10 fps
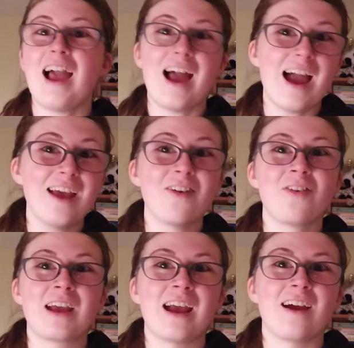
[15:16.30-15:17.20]
I
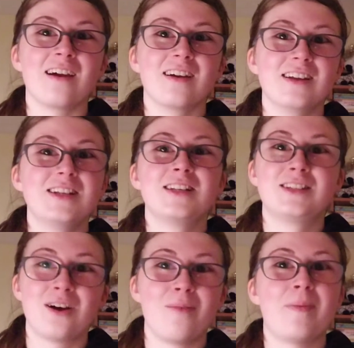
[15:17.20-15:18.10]
don't care.
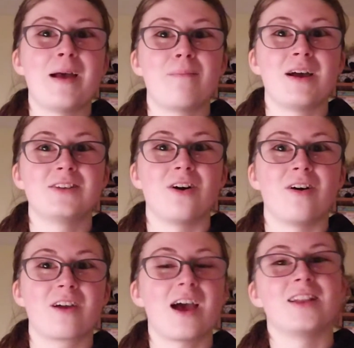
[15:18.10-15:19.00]
Don't pet my
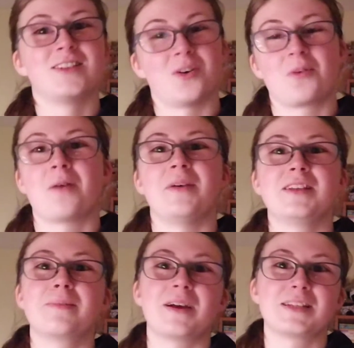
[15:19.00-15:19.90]
dog and don't come
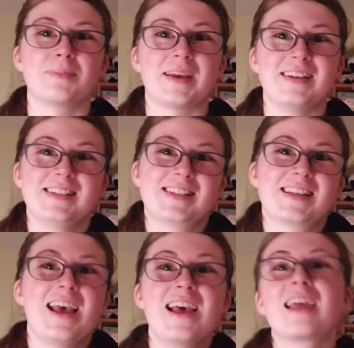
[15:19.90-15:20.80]
into my space.
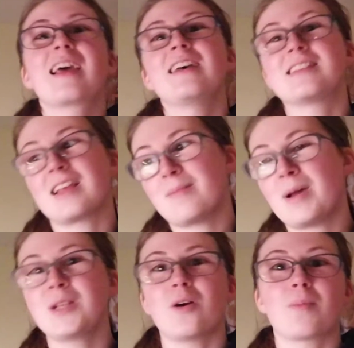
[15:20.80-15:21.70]
Because
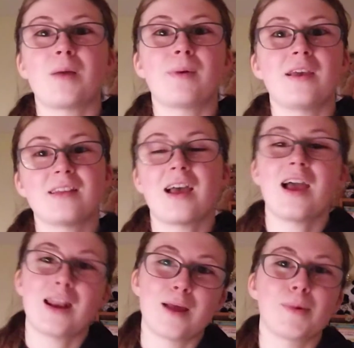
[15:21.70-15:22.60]
my dog might bite
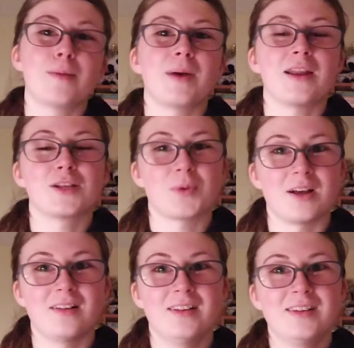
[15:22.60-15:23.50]
and I might bite as
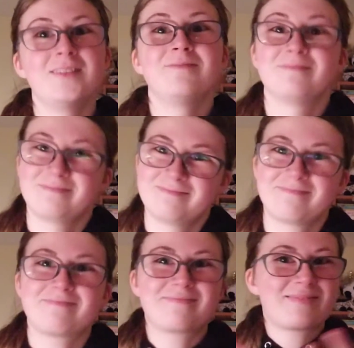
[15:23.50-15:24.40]
well.
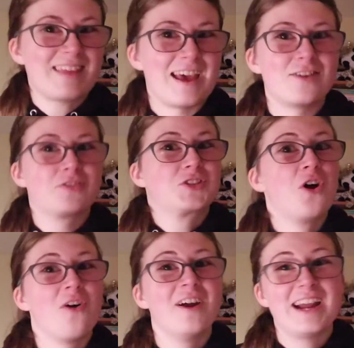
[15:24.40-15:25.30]
End of
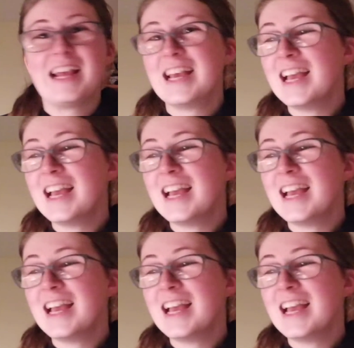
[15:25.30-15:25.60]
story.